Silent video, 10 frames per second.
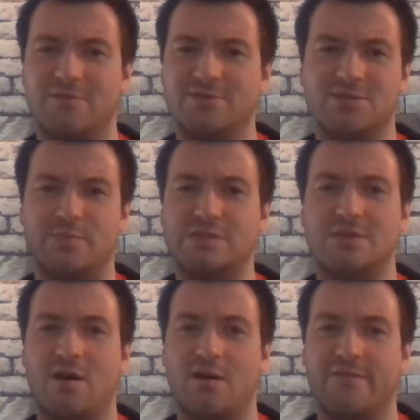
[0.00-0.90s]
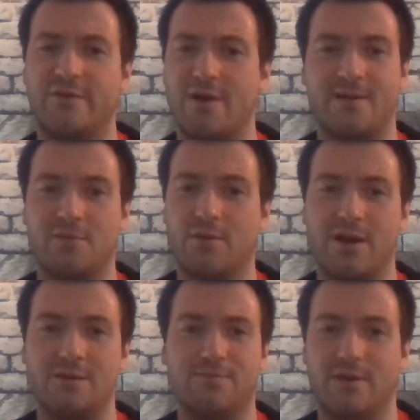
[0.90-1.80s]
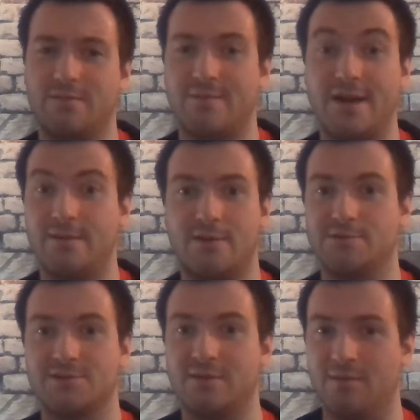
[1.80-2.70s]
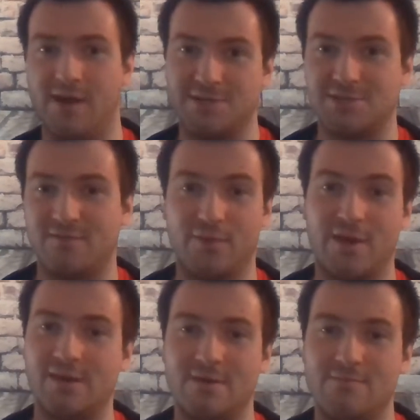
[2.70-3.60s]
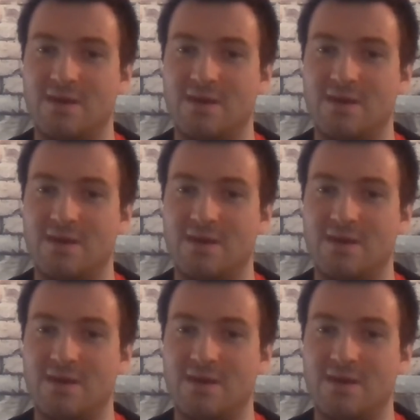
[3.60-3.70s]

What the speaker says: That was just bizarre. If you're on him, great, but I didn't understand the logic of playing him.